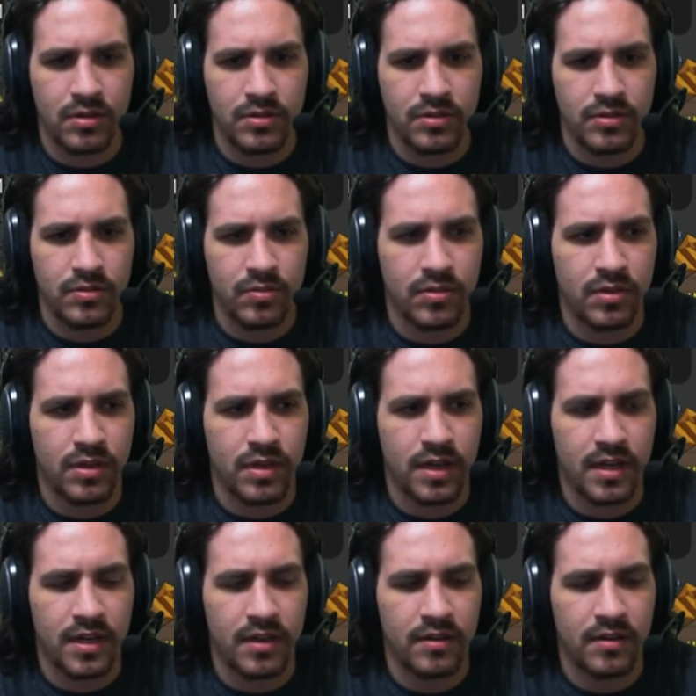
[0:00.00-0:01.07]
Sword
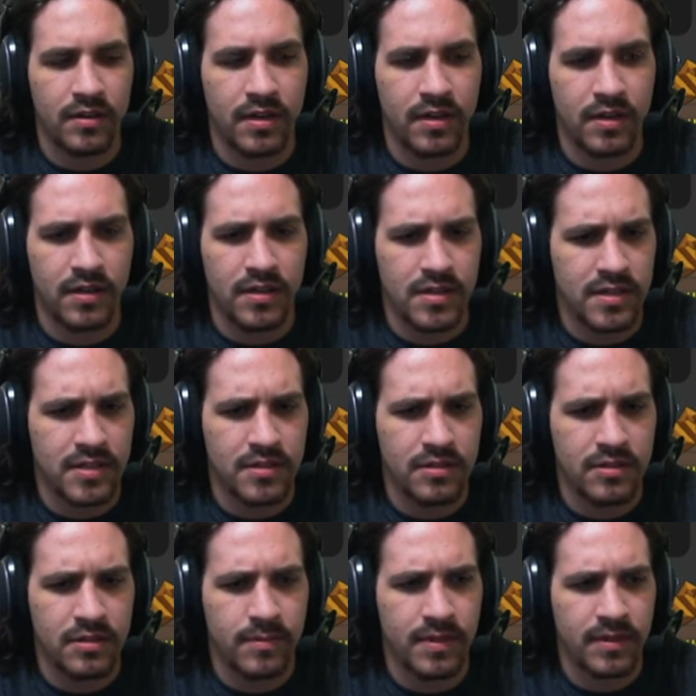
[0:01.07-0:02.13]
in here, D Dog Sea
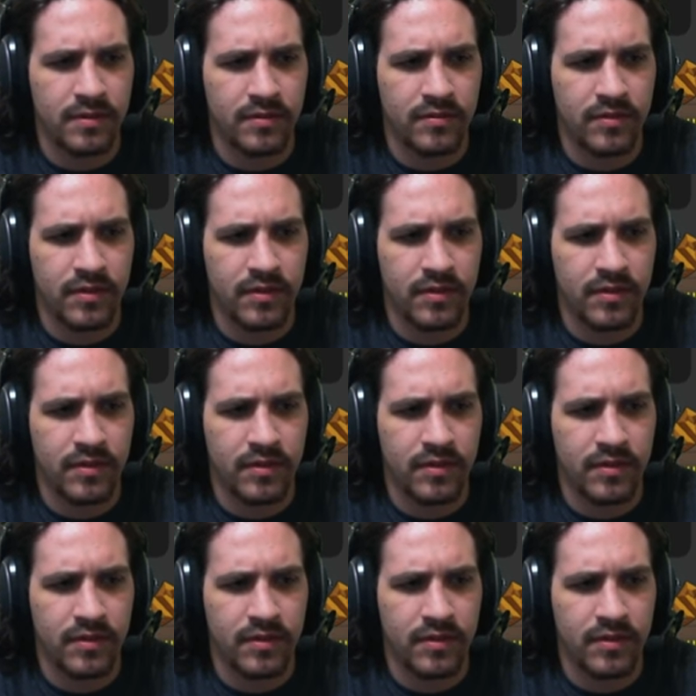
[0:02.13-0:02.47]
Serpent.